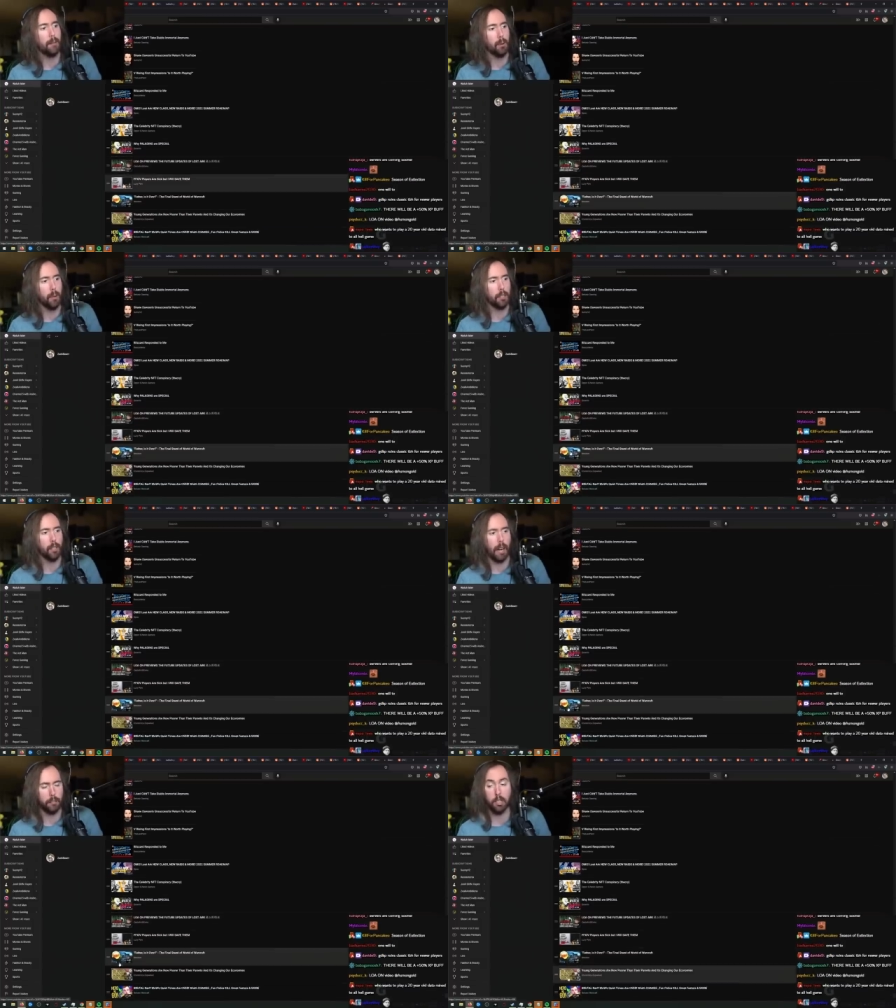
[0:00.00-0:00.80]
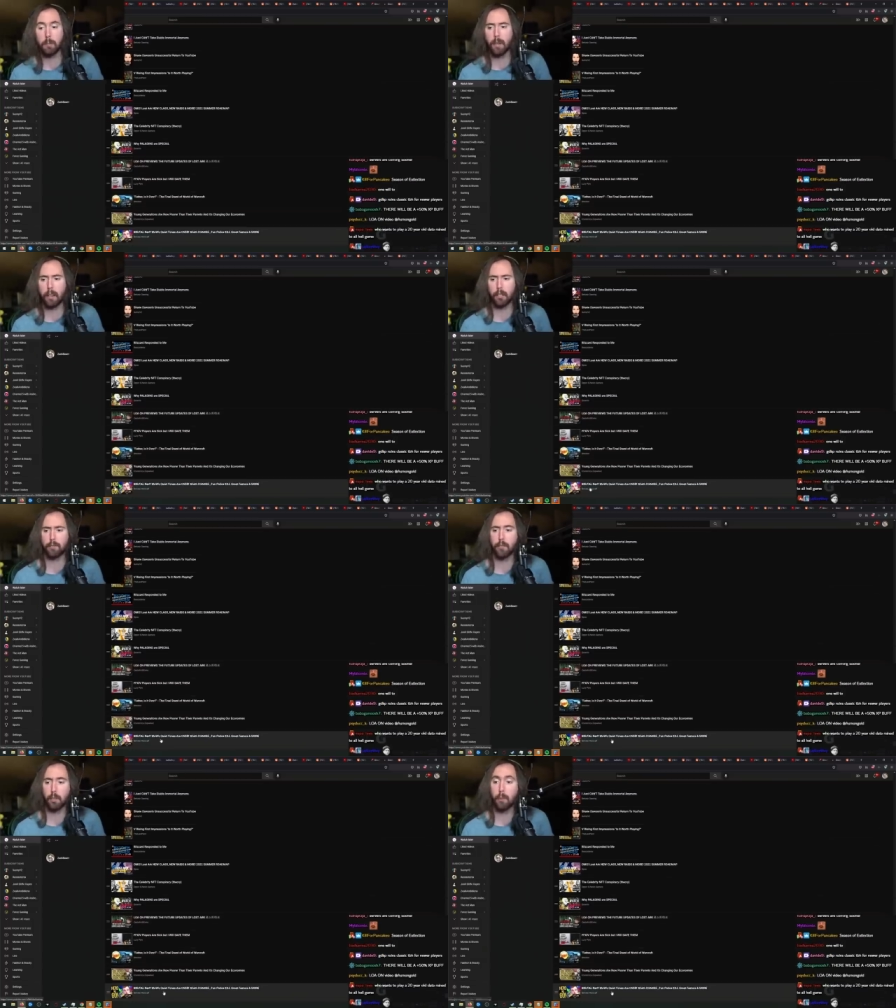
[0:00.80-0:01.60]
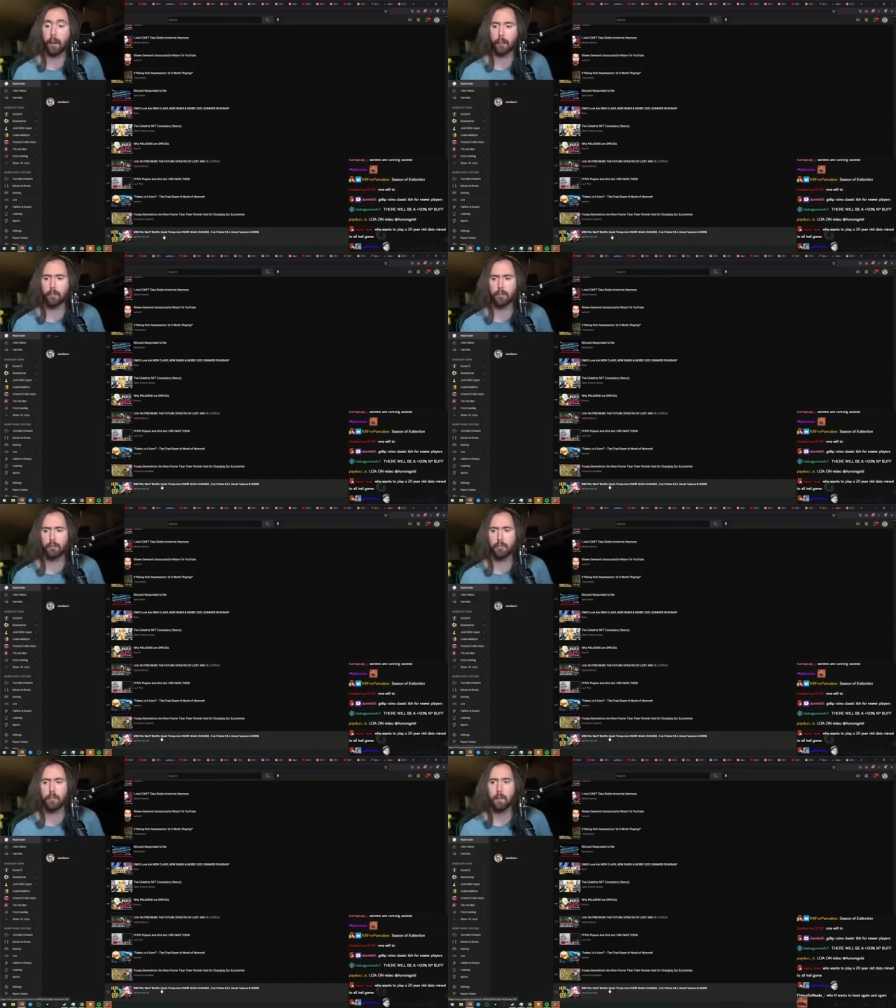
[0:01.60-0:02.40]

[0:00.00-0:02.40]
ruins Classic, to be honest, for new players.